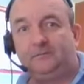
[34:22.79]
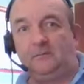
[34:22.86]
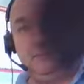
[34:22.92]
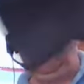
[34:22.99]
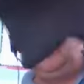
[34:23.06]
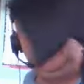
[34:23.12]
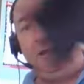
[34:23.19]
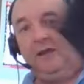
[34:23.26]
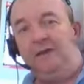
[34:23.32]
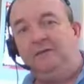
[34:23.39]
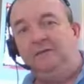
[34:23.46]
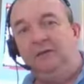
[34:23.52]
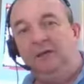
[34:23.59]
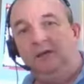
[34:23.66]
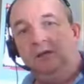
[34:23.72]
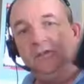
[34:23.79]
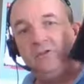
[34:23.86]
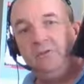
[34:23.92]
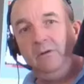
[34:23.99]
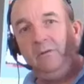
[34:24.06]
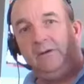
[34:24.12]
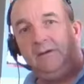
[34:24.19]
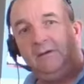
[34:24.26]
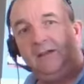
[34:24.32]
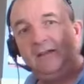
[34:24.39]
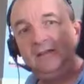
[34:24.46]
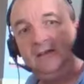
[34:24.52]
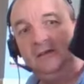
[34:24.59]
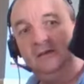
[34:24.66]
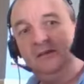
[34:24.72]
Okay, so what we're going to ask
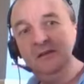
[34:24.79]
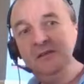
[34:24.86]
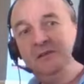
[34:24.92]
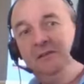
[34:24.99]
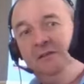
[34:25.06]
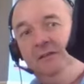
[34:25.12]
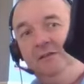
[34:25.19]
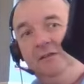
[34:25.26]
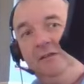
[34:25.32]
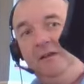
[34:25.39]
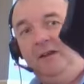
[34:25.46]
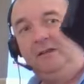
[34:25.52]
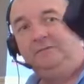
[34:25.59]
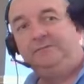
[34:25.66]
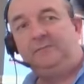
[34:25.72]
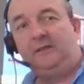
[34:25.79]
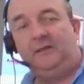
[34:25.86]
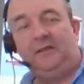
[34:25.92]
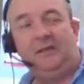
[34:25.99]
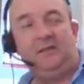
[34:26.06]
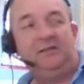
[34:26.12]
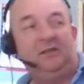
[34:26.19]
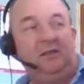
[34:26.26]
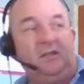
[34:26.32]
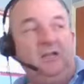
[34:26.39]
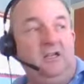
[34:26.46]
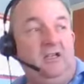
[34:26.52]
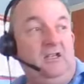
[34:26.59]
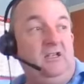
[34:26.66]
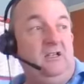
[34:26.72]
you guys to do today is
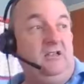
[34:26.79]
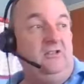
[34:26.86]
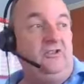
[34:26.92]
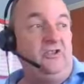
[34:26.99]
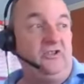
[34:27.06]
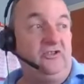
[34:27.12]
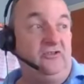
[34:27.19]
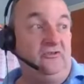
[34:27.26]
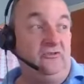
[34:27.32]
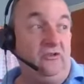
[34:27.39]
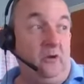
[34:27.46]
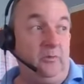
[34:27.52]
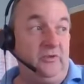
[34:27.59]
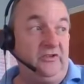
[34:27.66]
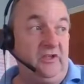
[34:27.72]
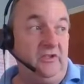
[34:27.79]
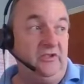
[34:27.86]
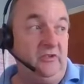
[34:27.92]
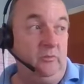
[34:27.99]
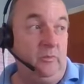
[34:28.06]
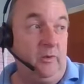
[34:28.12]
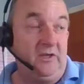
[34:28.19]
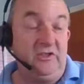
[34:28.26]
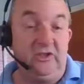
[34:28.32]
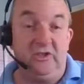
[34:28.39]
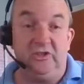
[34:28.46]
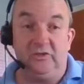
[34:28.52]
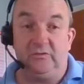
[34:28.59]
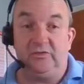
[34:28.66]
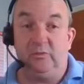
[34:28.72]
just drop us in some
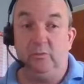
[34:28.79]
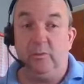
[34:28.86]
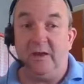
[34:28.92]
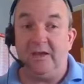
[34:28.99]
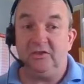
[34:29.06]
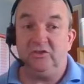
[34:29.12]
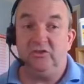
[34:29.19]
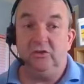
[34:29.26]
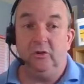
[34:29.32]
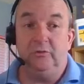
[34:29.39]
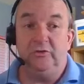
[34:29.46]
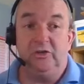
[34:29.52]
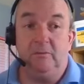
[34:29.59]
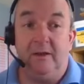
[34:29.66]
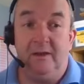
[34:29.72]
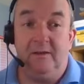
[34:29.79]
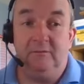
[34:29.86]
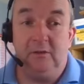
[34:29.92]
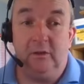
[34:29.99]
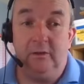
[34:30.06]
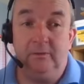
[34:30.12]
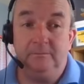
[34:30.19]
pictures of some past jobs you might have done